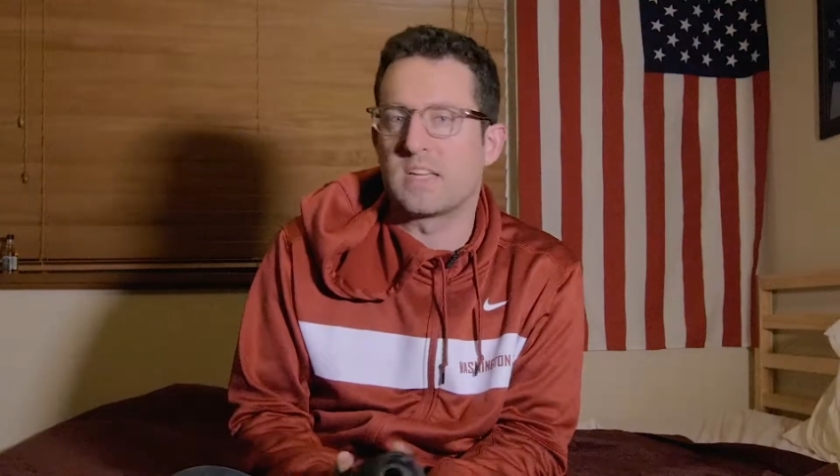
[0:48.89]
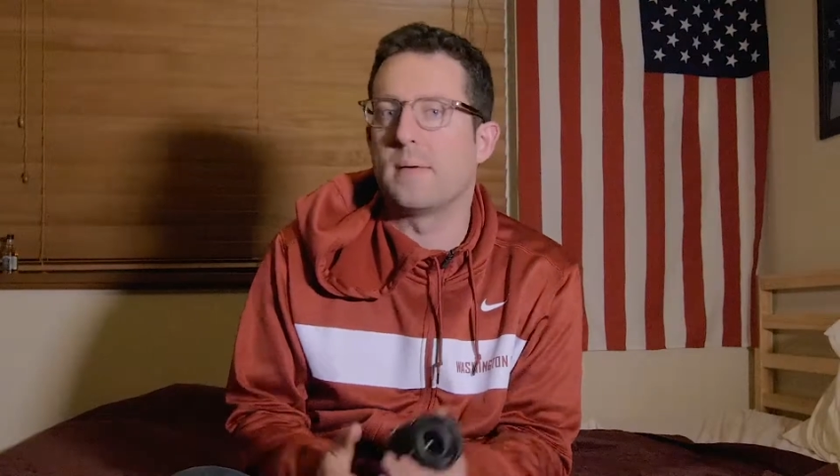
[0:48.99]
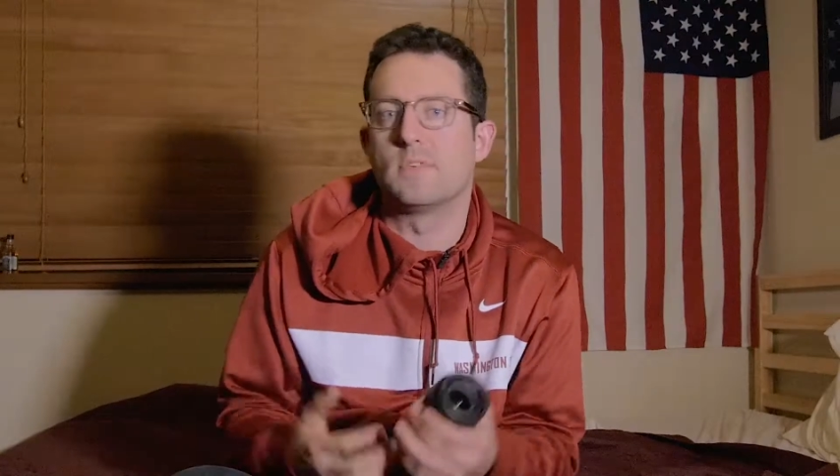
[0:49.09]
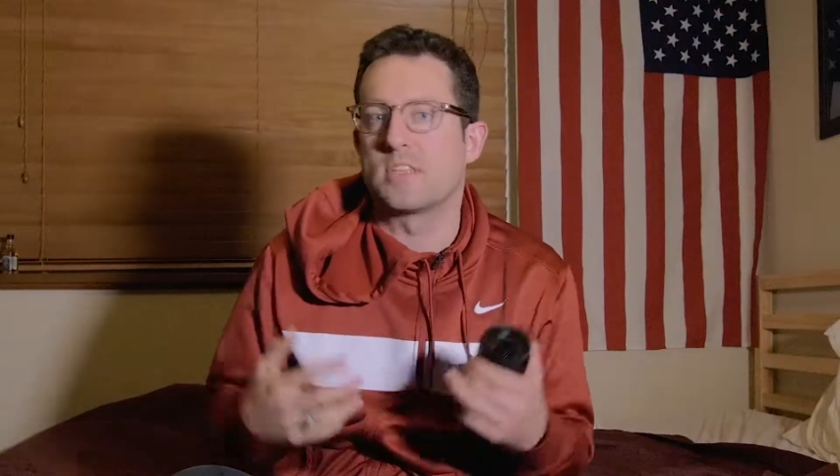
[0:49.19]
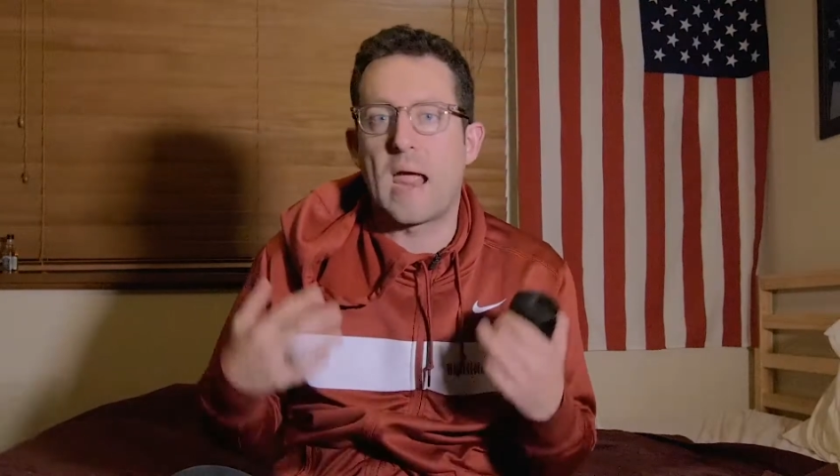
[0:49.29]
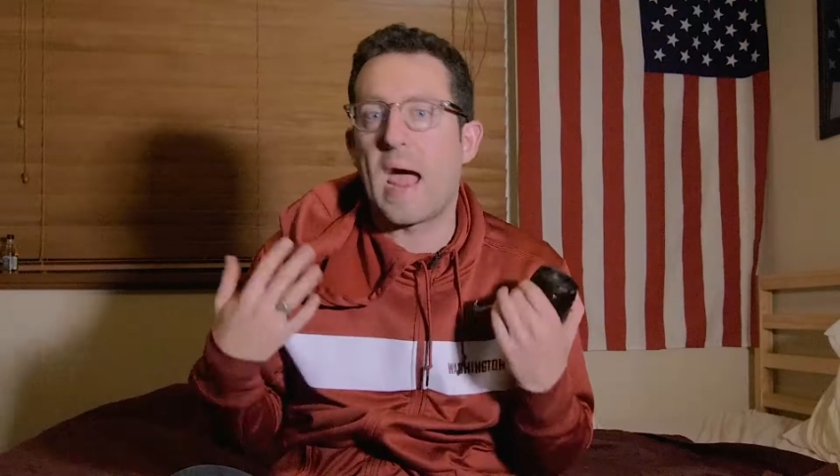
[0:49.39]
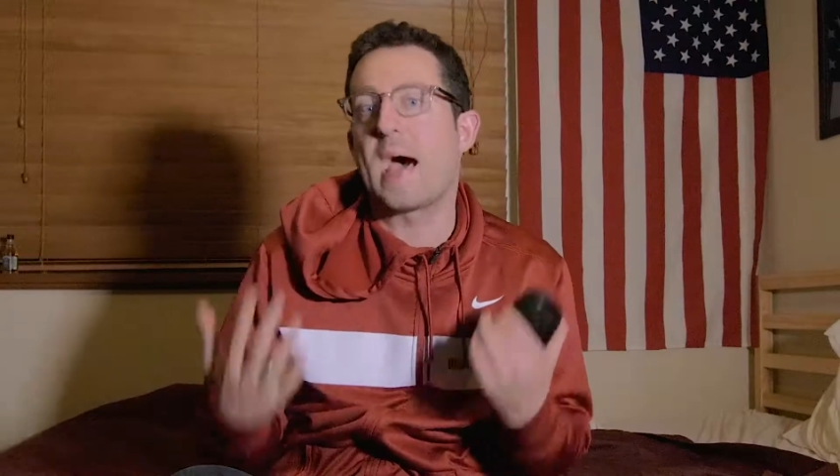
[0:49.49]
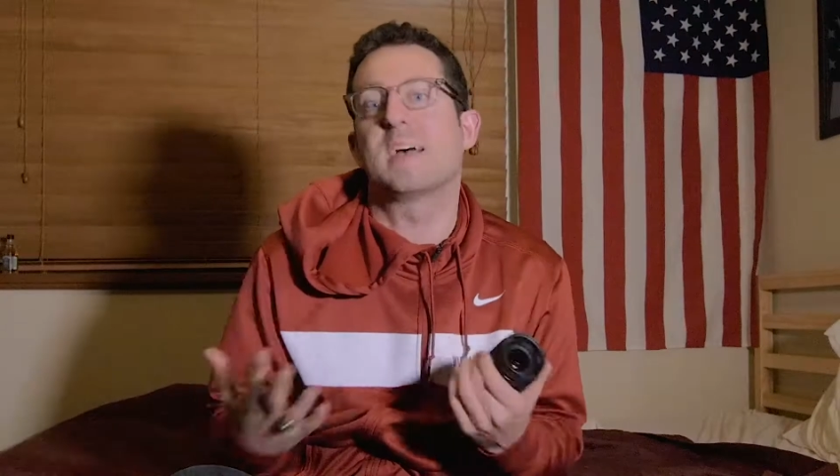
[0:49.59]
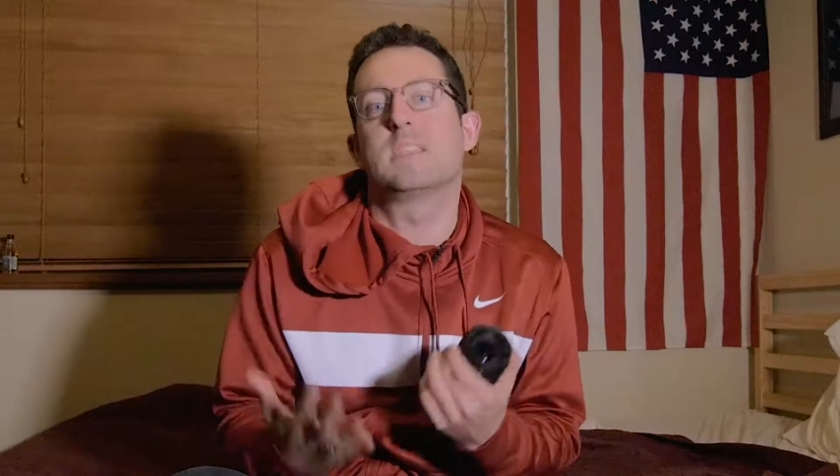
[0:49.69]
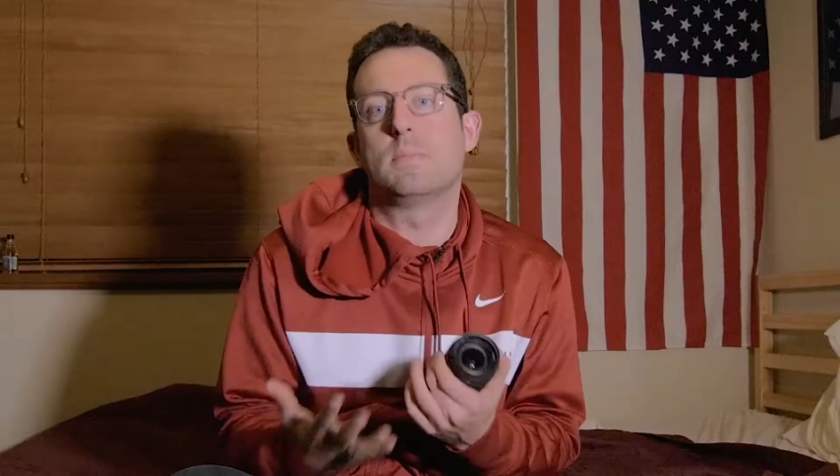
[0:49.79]
time just
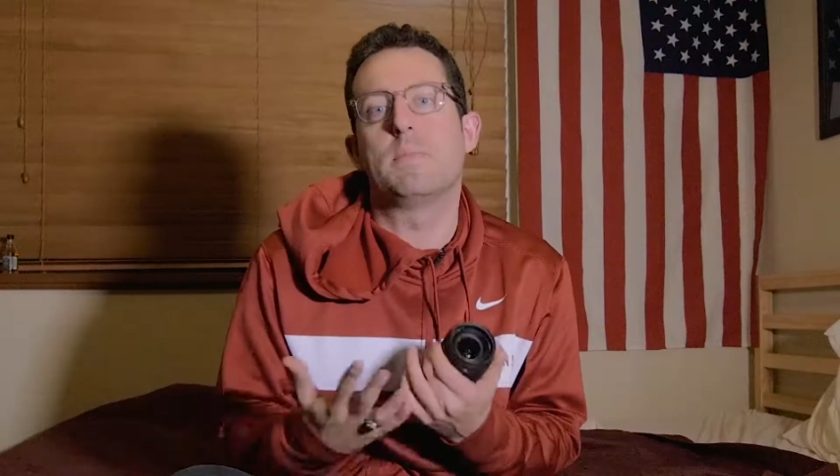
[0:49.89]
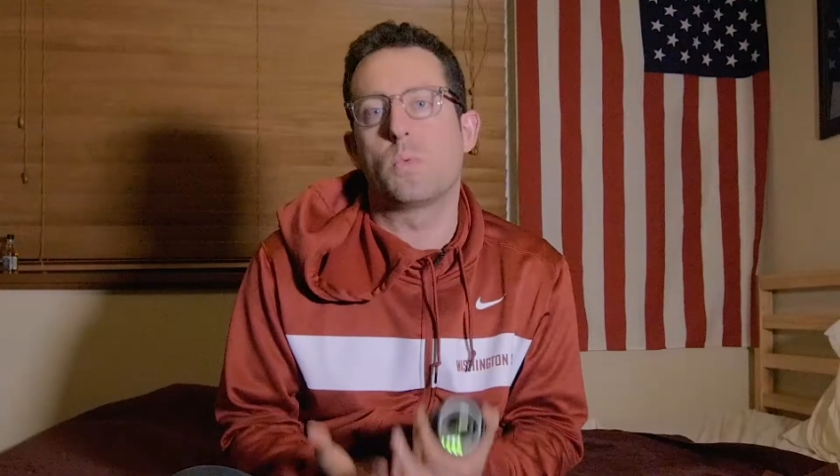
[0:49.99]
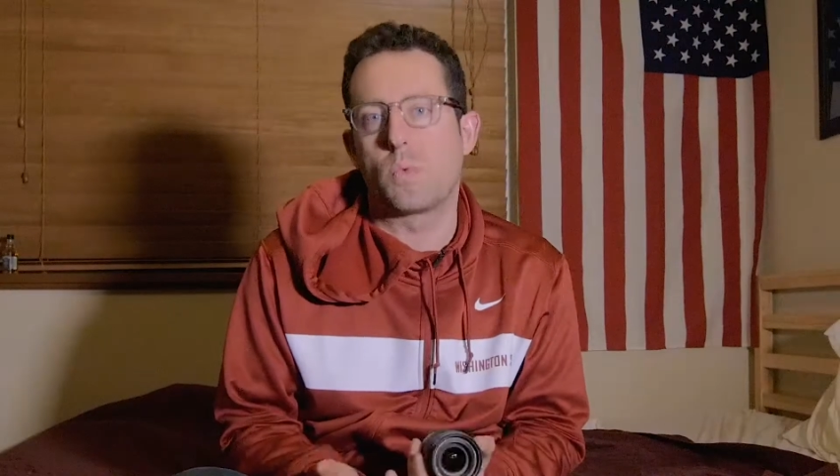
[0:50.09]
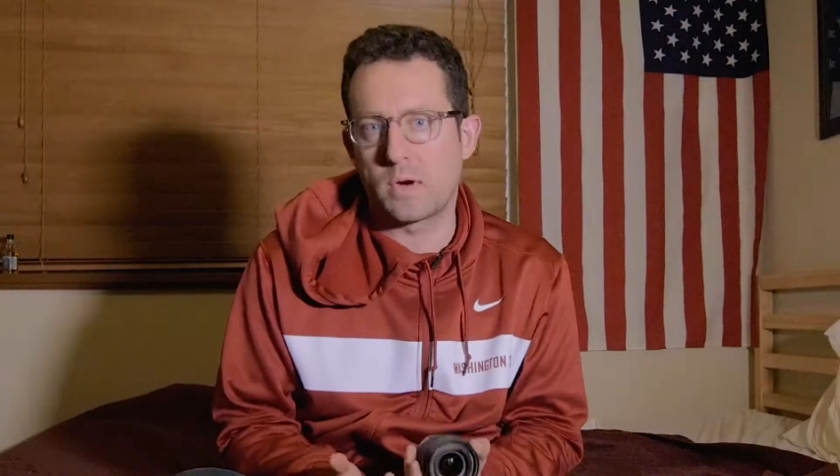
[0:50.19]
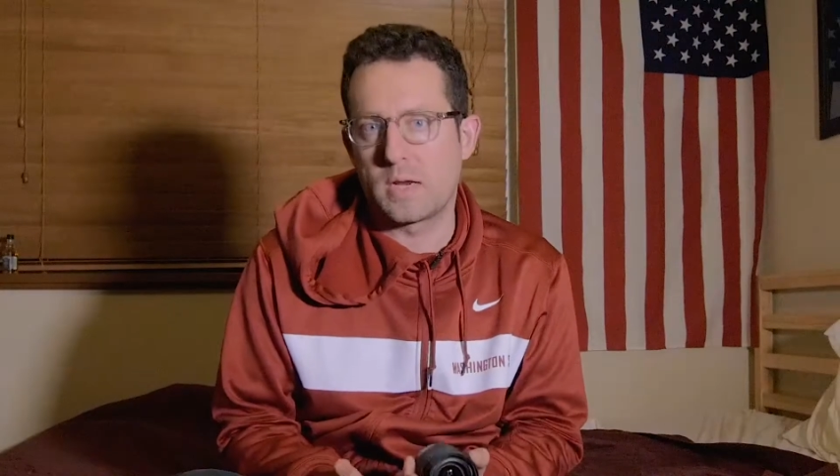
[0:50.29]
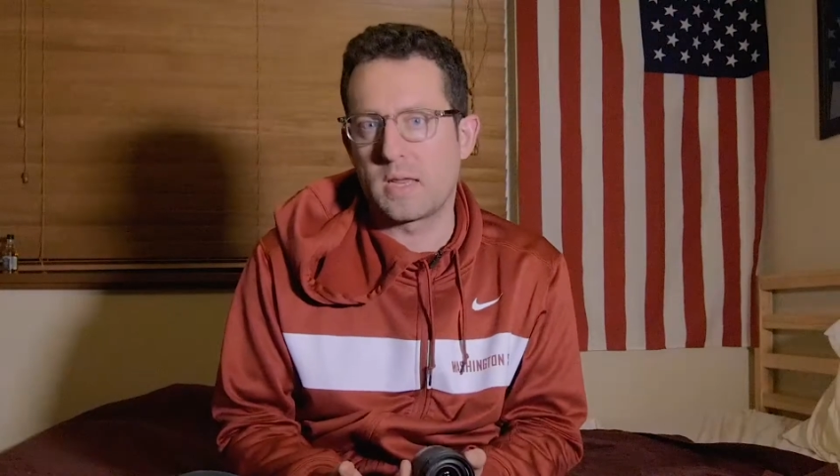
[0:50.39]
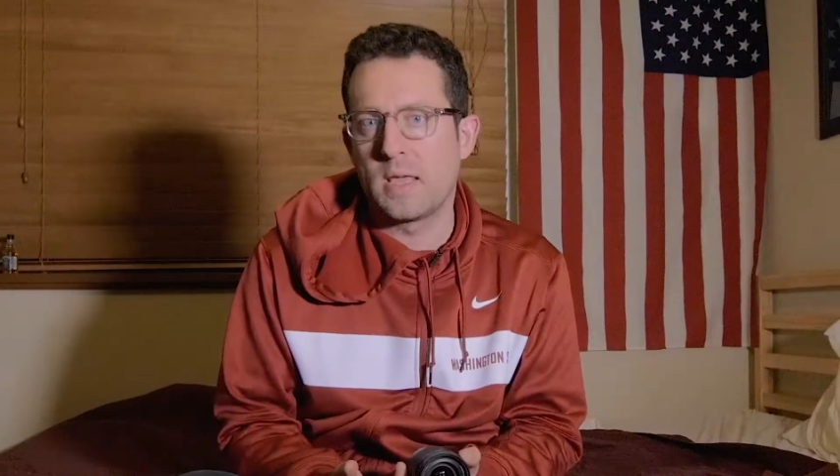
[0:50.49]
hasn't been working.